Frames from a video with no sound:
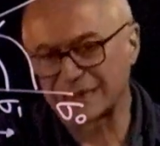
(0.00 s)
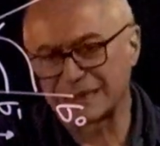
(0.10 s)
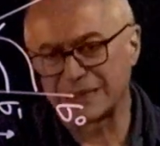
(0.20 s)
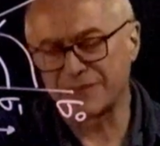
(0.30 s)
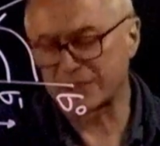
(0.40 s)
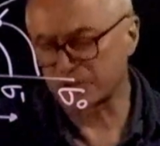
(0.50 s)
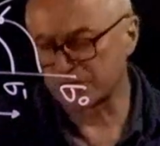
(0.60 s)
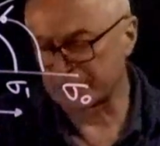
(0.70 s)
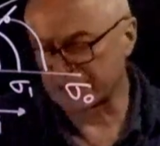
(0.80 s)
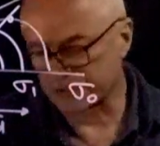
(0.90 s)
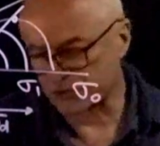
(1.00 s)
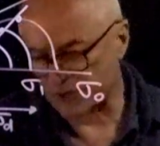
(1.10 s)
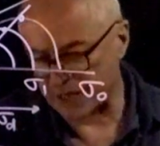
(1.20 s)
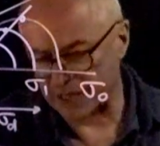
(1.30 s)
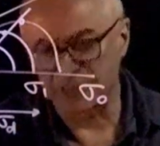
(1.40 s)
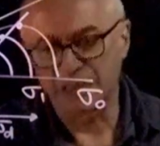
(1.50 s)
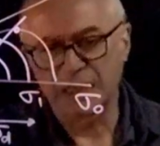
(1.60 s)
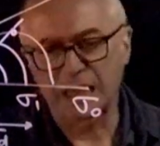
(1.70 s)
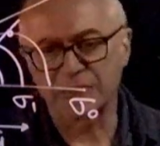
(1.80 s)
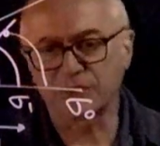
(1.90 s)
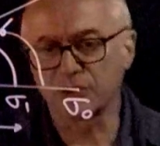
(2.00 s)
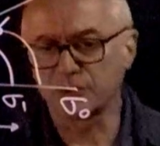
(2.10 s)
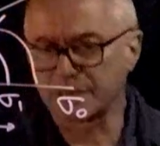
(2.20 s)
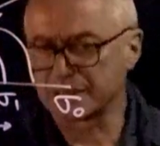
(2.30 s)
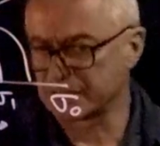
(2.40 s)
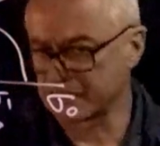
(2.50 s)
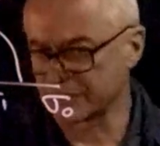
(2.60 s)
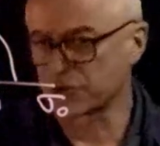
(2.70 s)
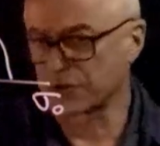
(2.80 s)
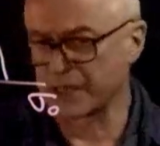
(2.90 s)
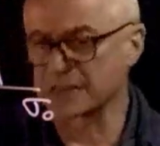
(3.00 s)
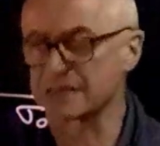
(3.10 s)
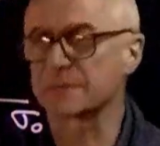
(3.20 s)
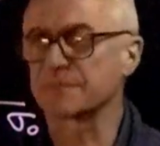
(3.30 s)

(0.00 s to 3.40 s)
deviatoric strain and volumetric strains,